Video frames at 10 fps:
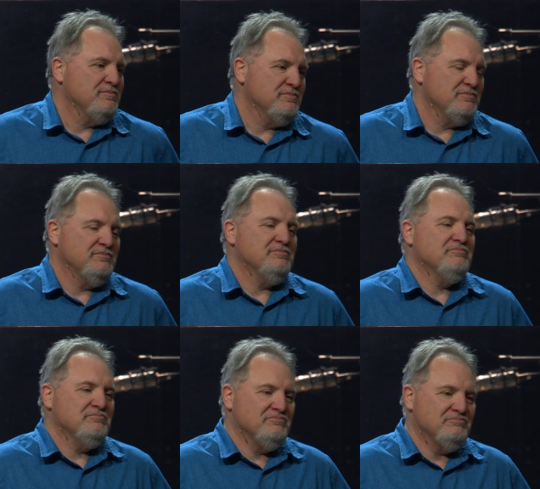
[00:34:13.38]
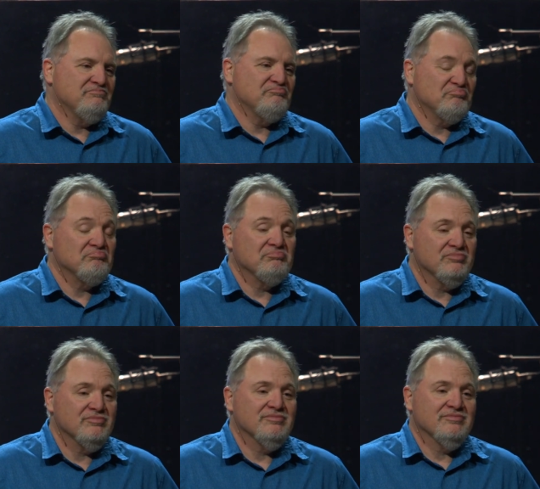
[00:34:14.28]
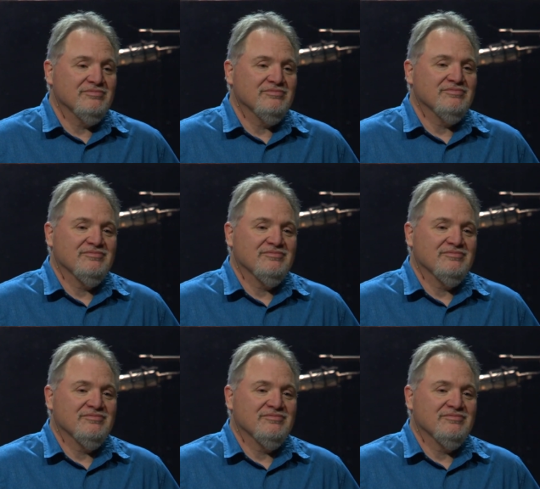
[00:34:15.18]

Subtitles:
Nobody speaks.